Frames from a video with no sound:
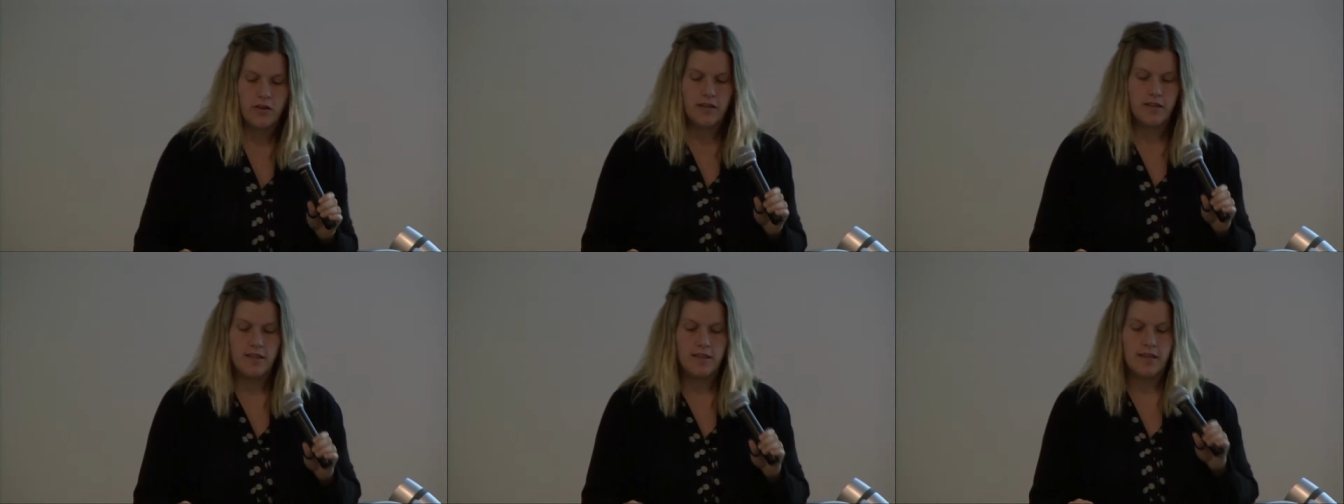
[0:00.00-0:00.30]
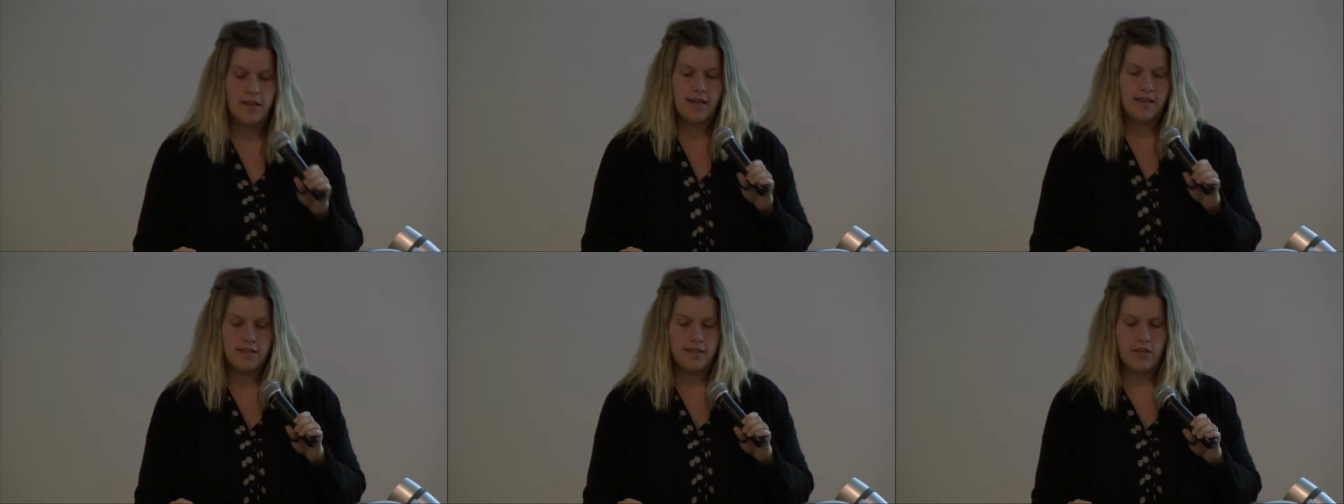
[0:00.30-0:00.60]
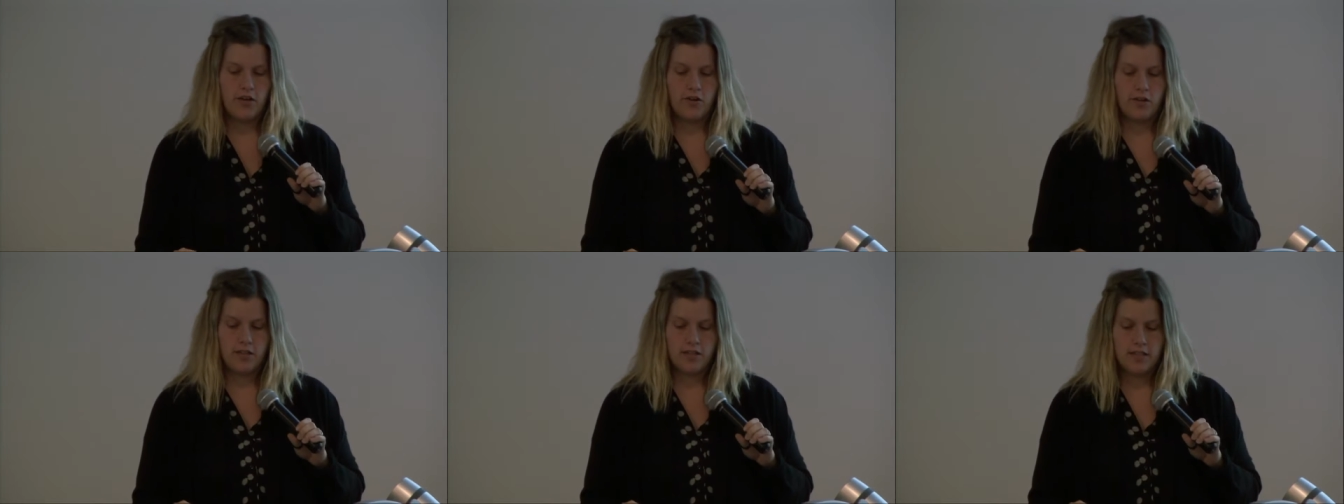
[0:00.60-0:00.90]
in the
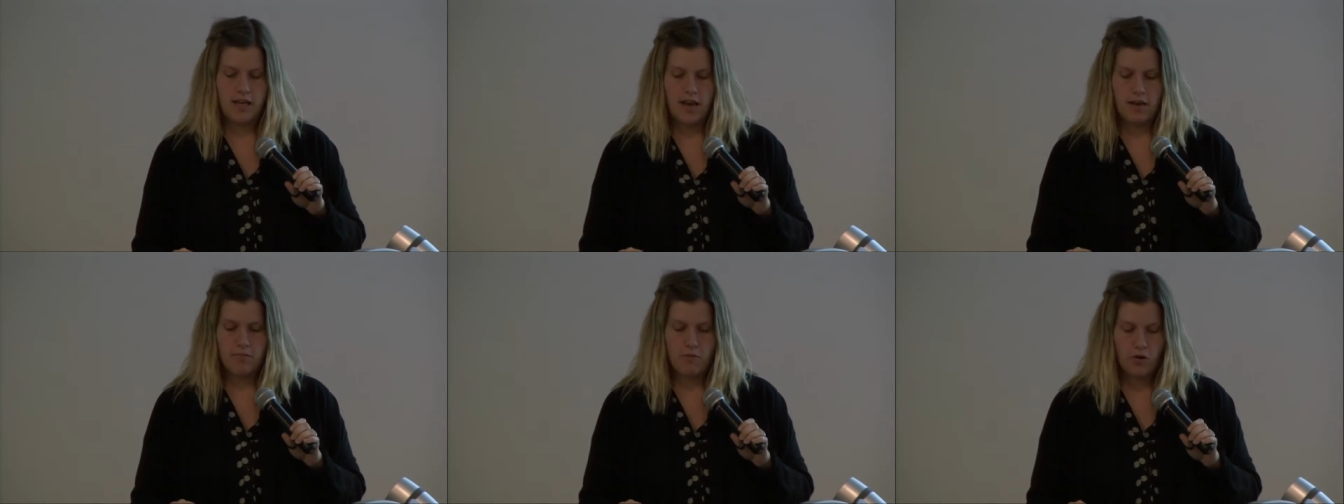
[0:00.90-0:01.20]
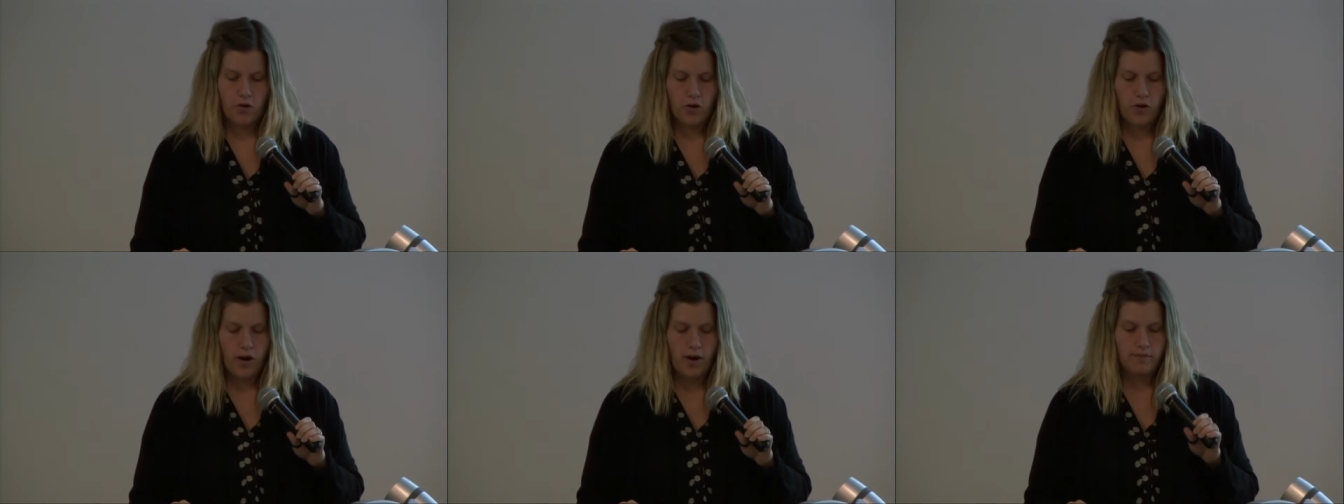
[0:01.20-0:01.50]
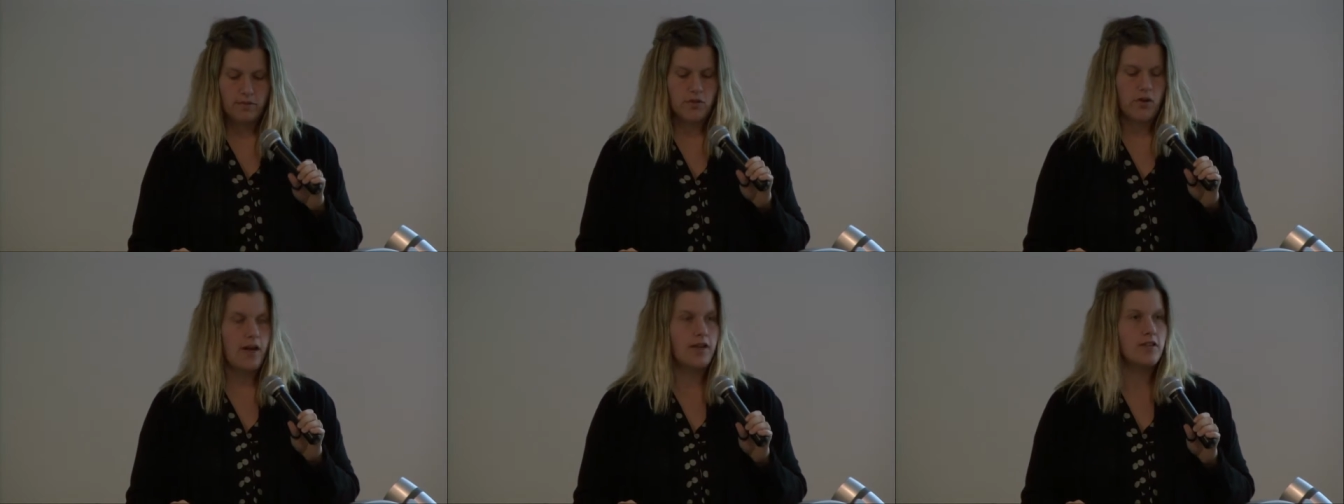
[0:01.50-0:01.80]
Interior Design
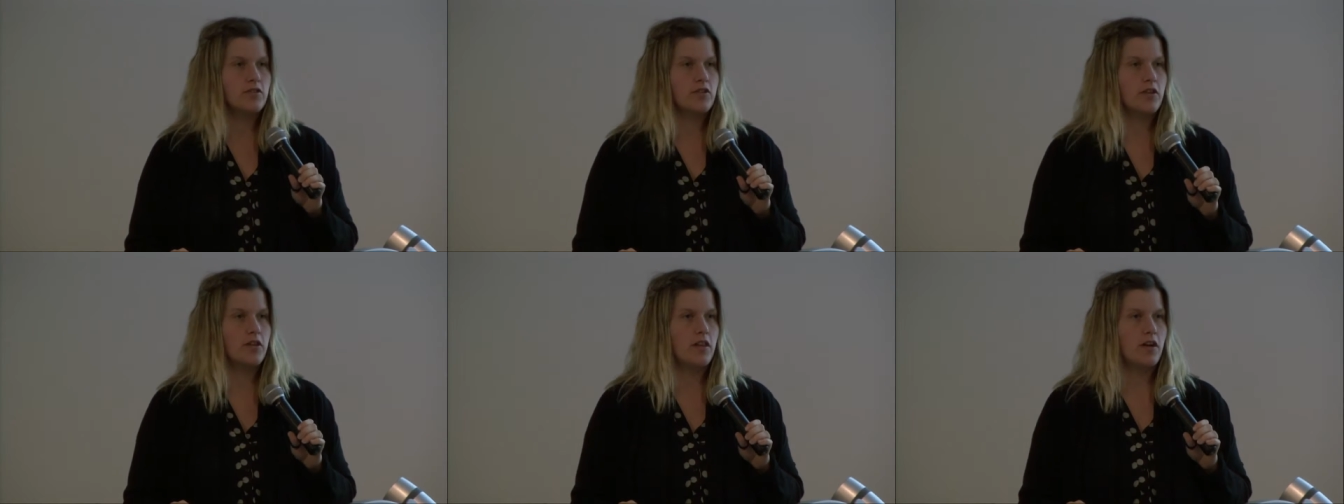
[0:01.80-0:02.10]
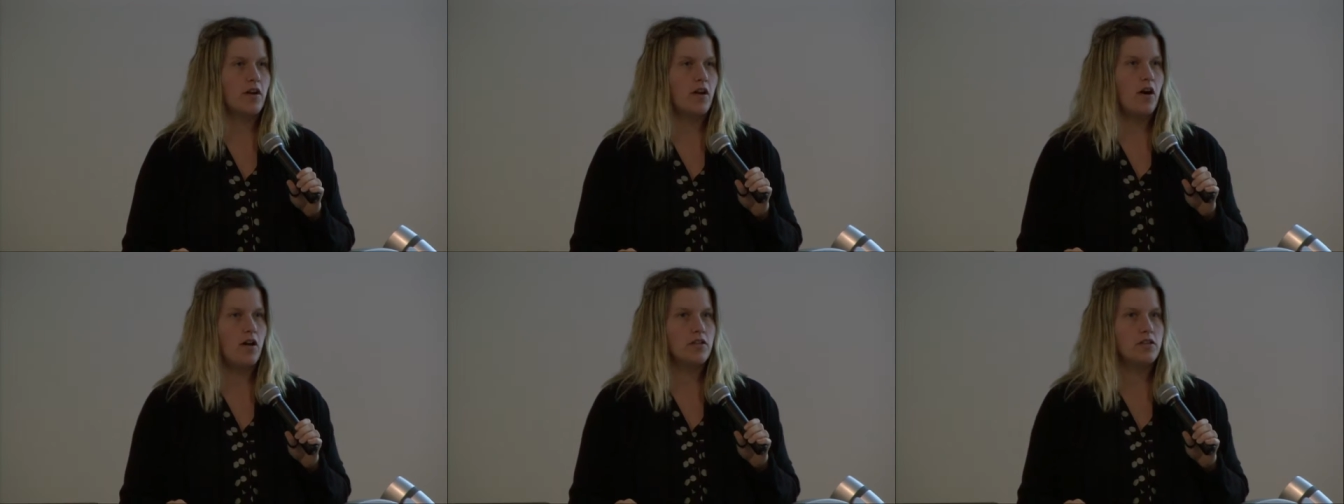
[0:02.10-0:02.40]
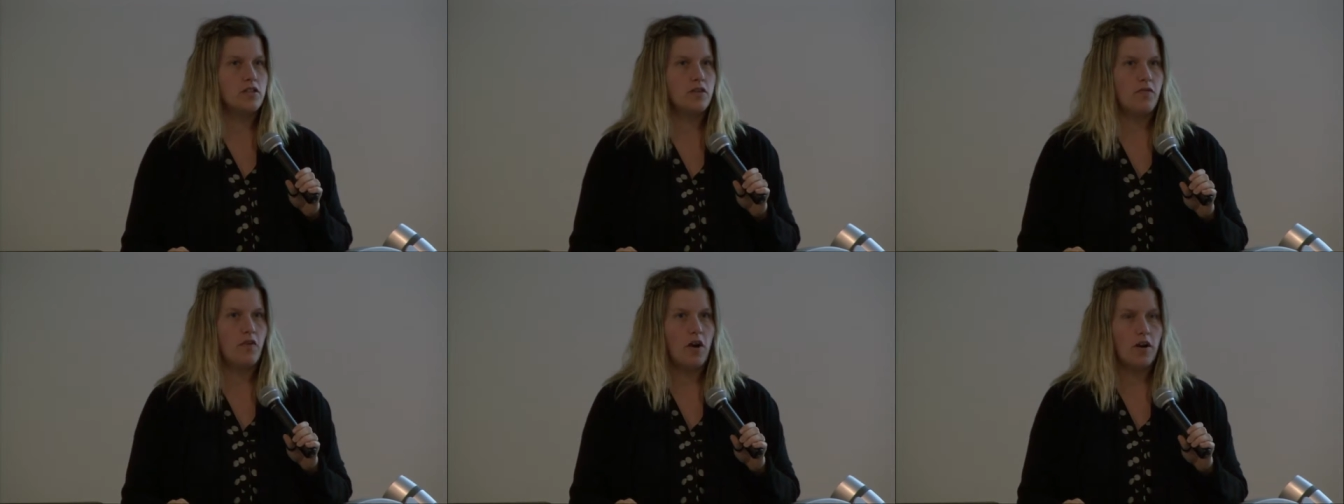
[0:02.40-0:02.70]
Program Director in the
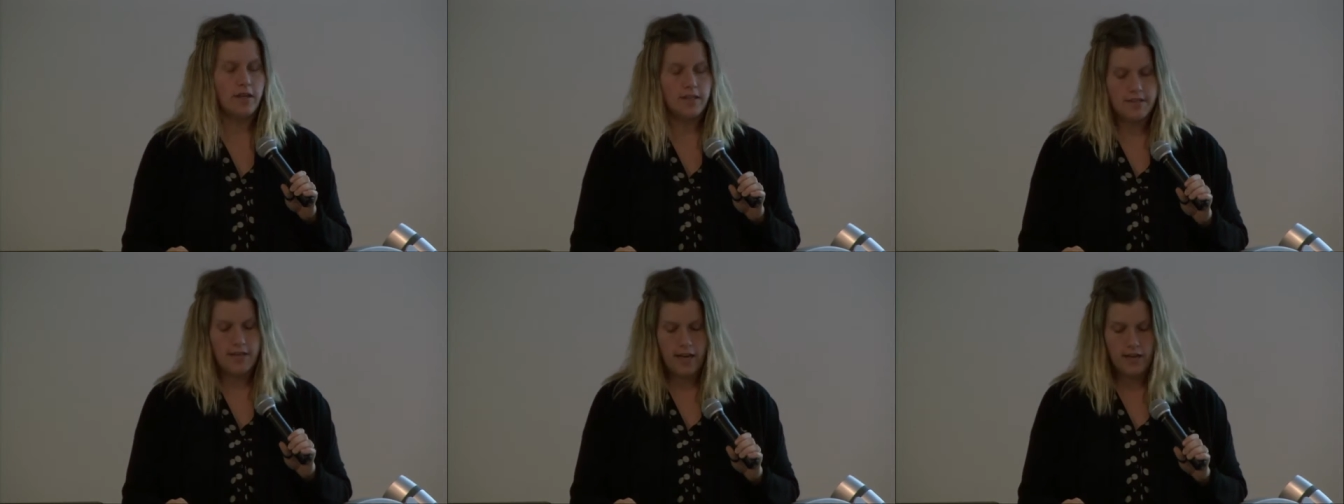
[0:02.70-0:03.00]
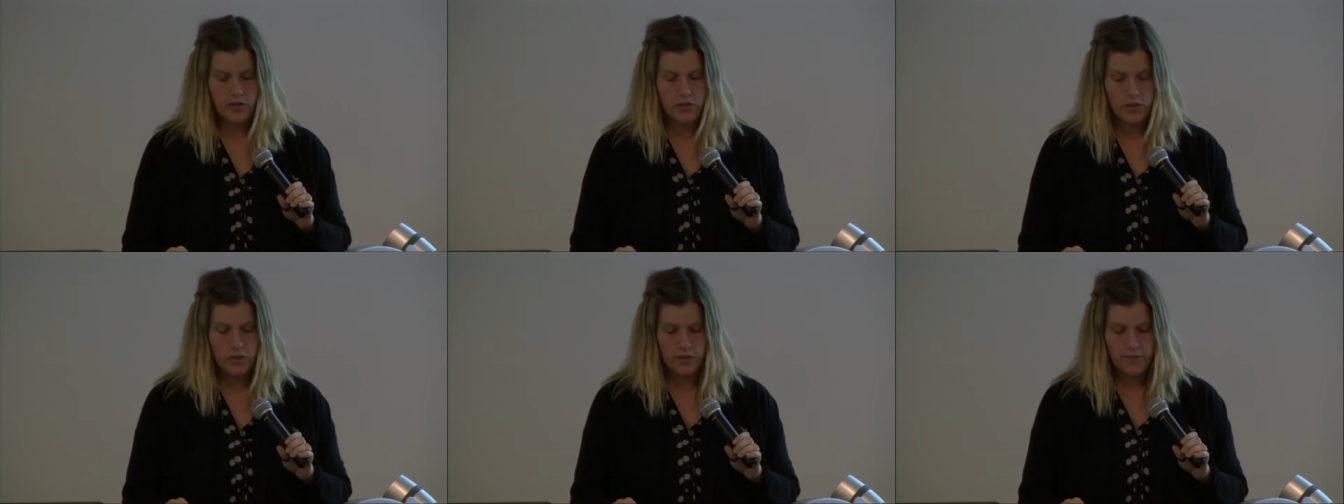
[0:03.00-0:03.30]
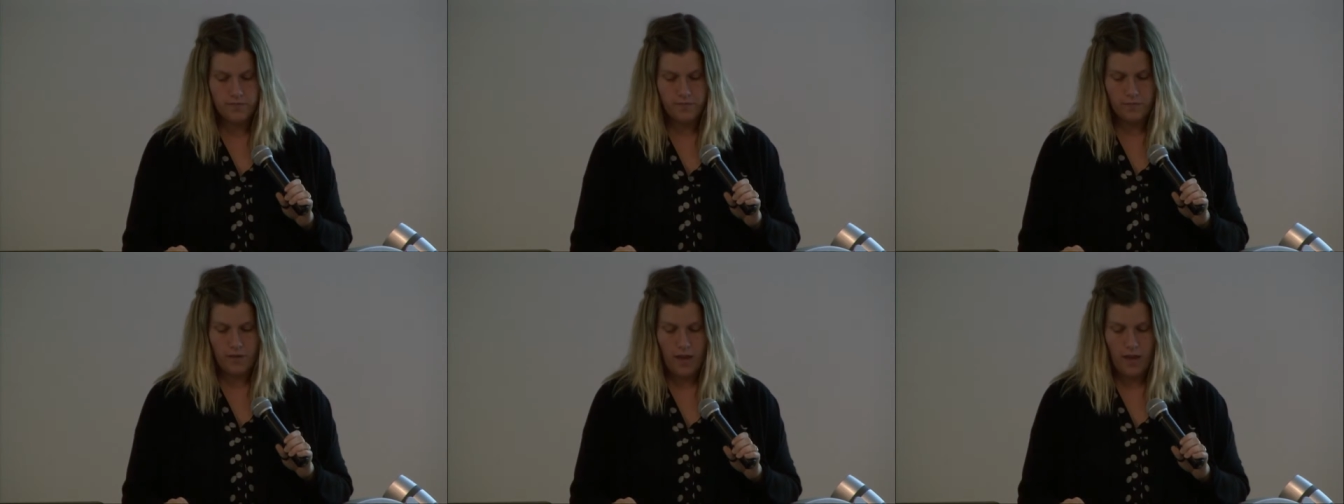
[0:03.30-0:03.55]
College of Architecture.